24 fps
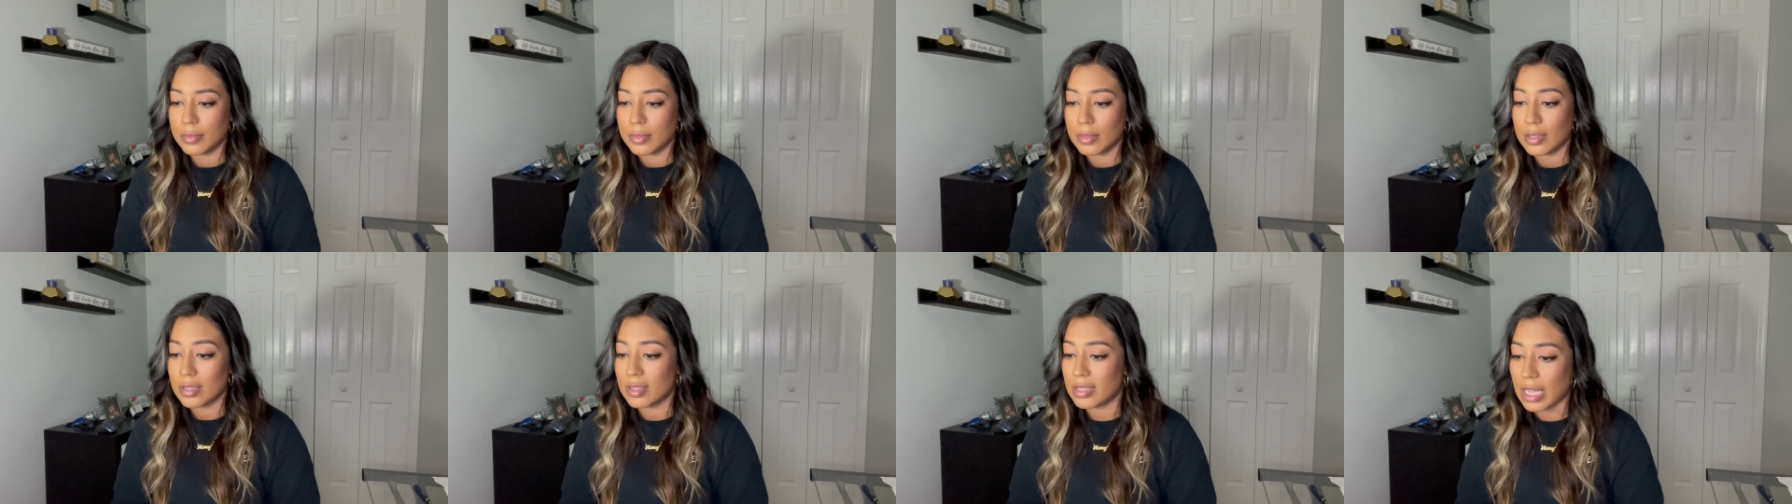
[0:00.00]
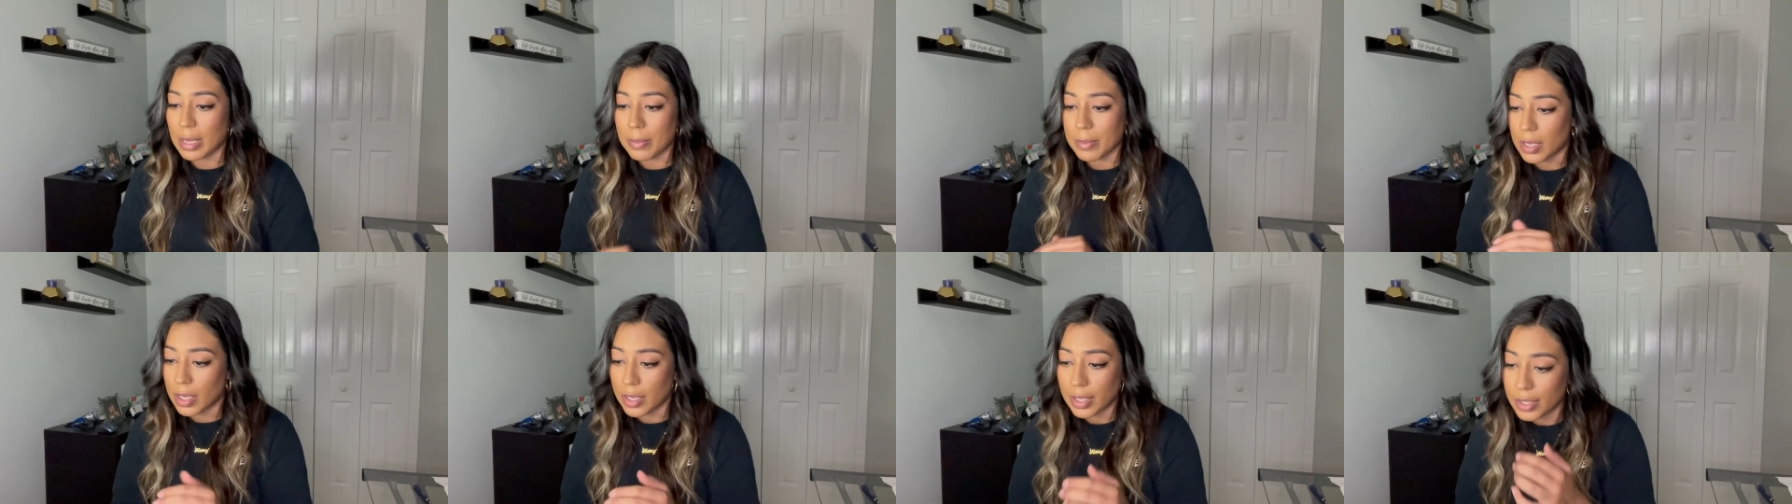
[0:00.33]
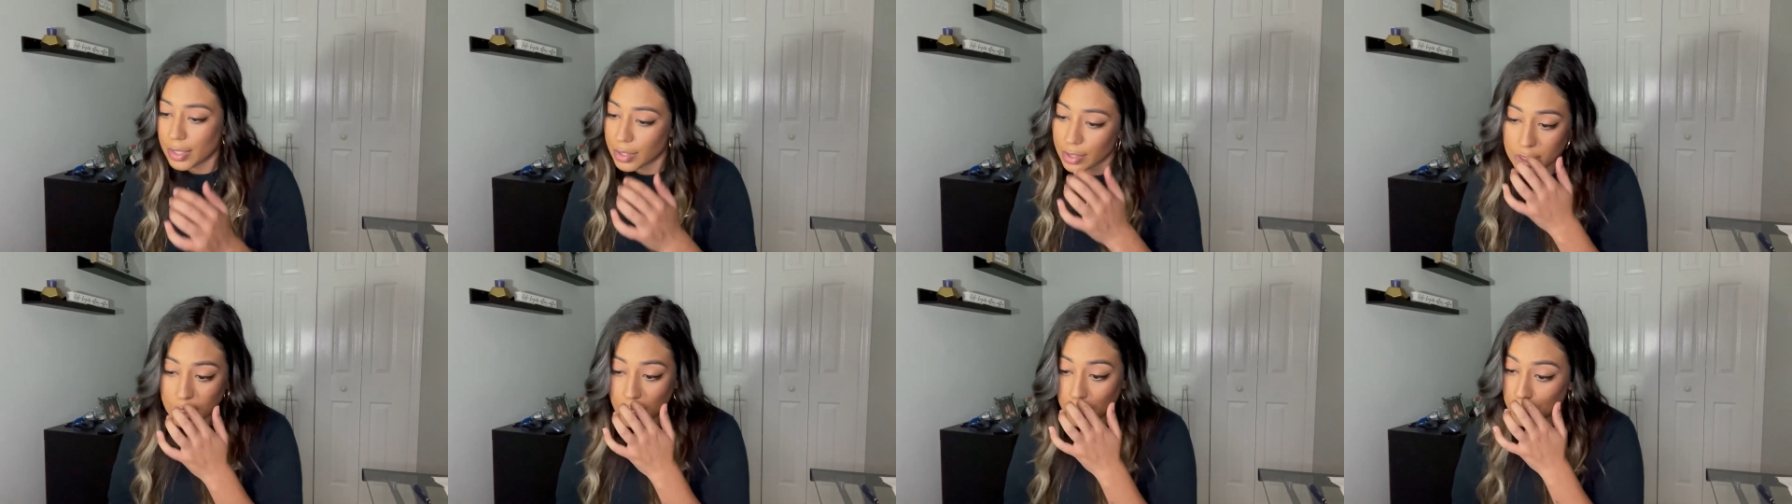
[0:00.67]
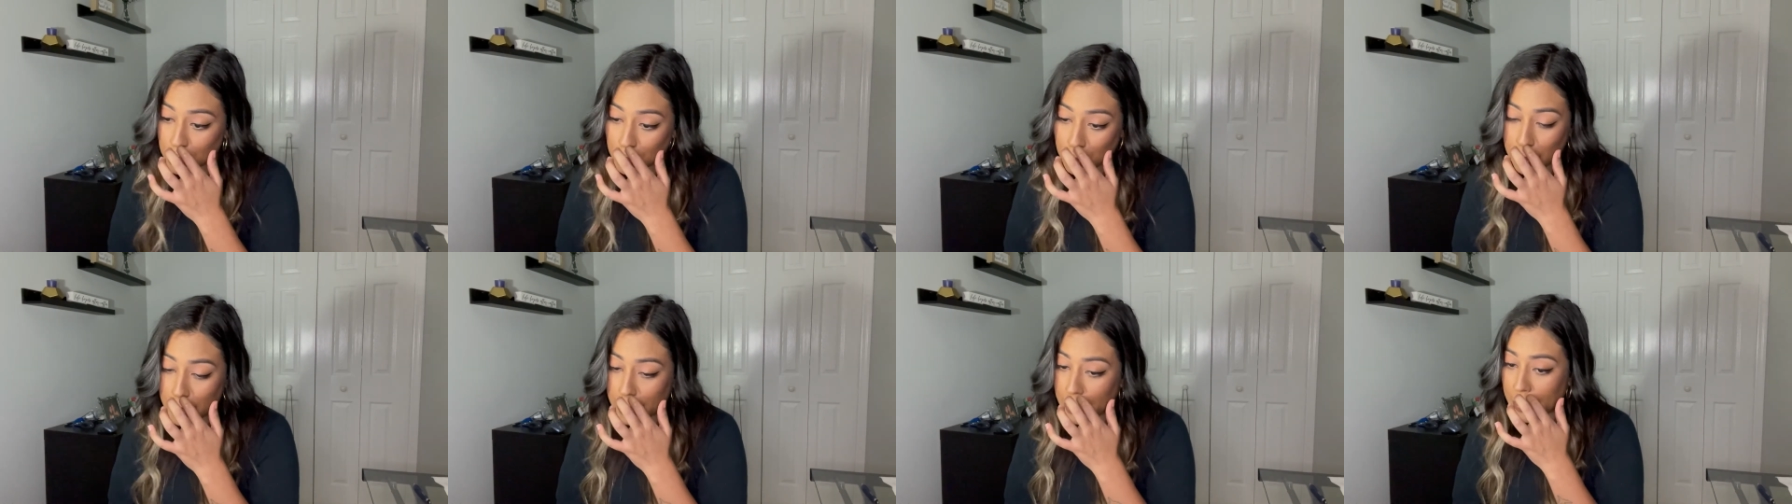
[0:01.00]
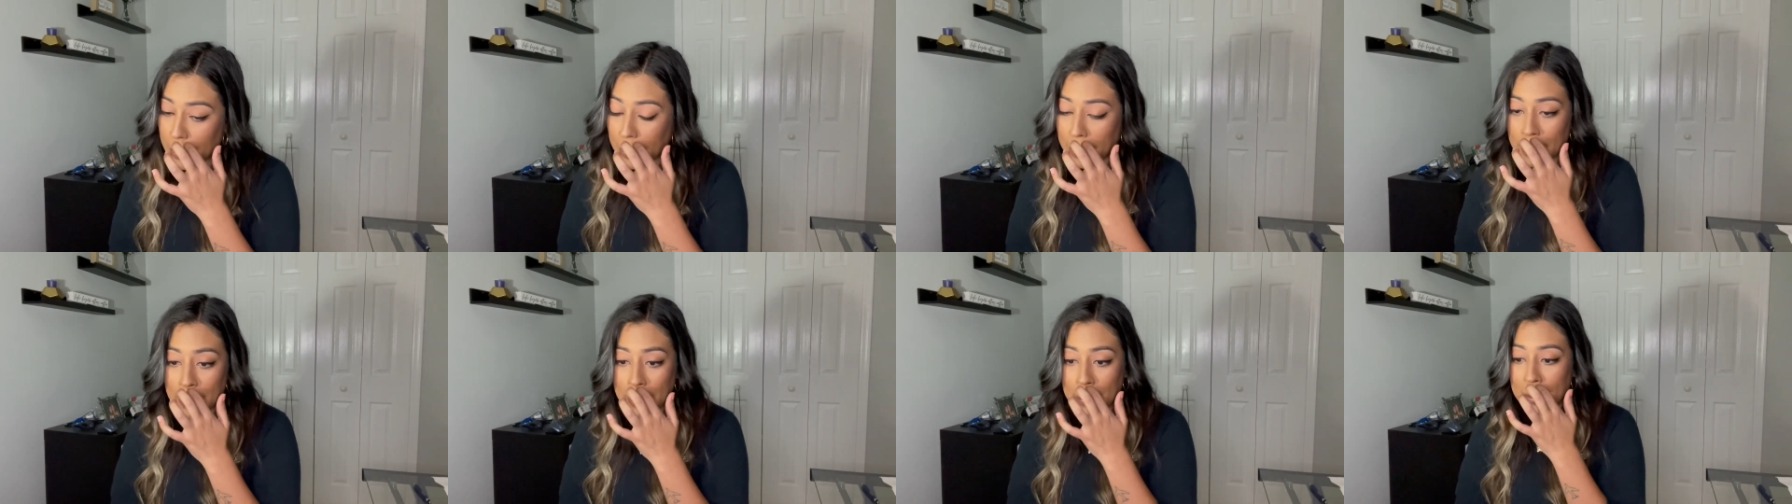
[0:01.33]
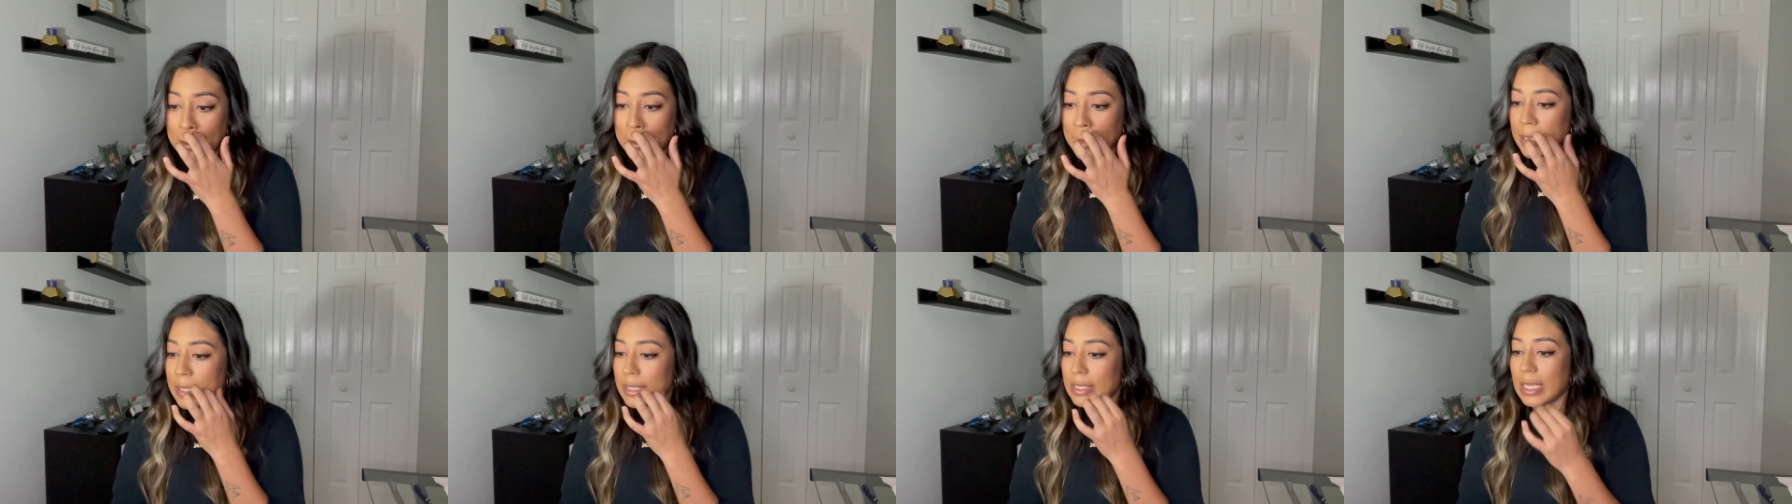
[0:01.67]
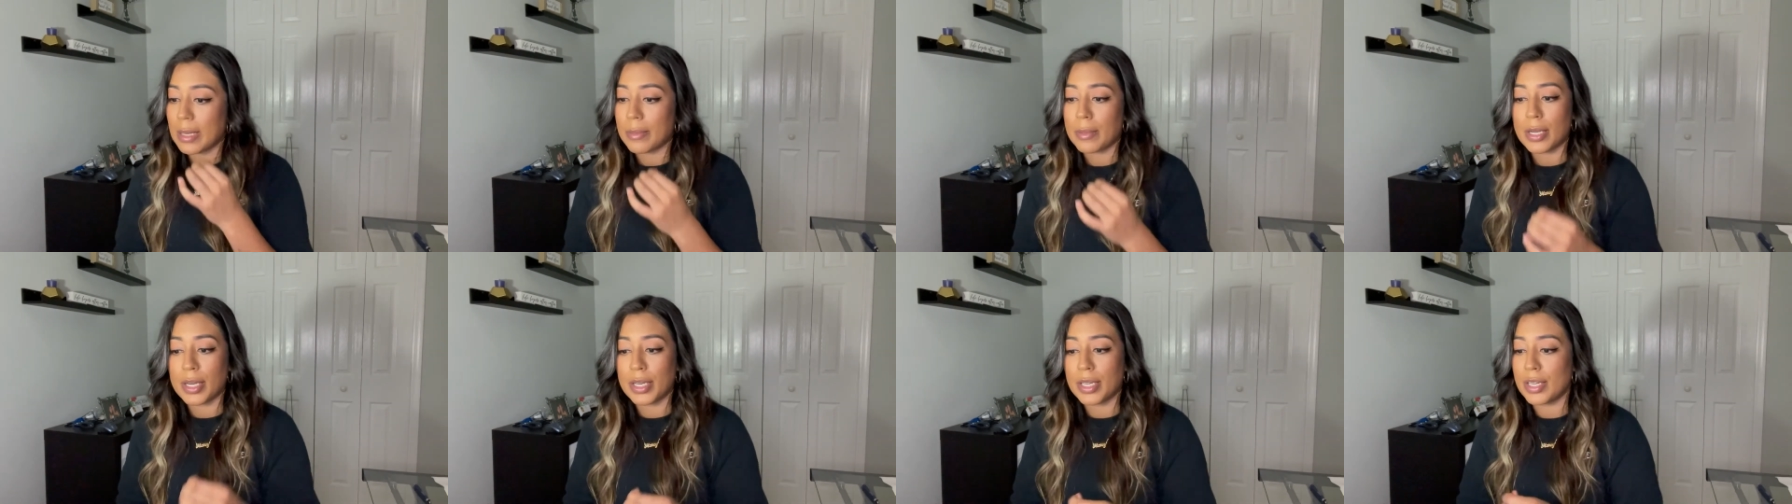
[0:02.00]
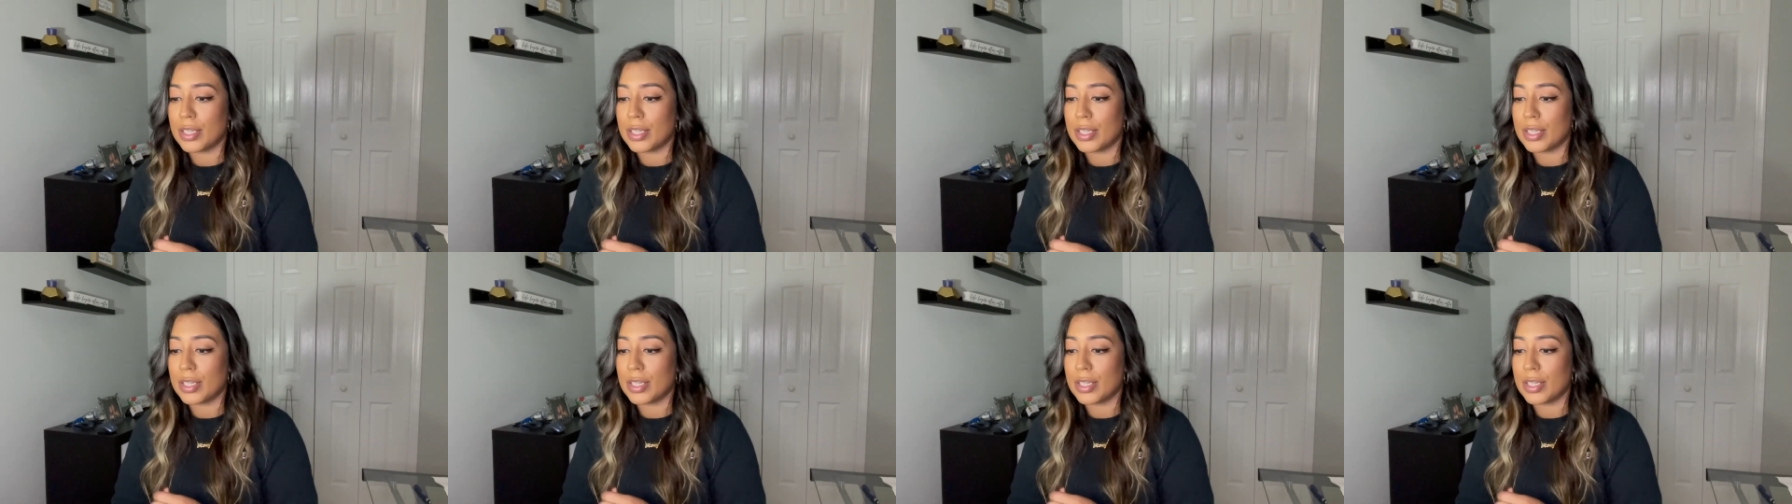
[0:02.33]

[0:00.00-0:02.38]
Stop cutting yourself short. Stop cutting